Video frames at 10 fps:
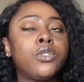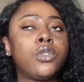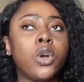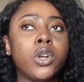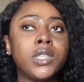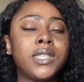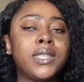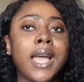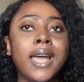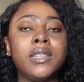stores
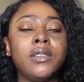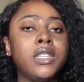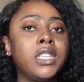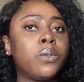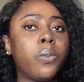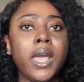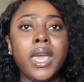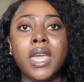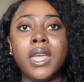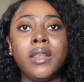start
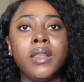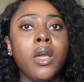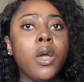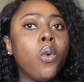displaying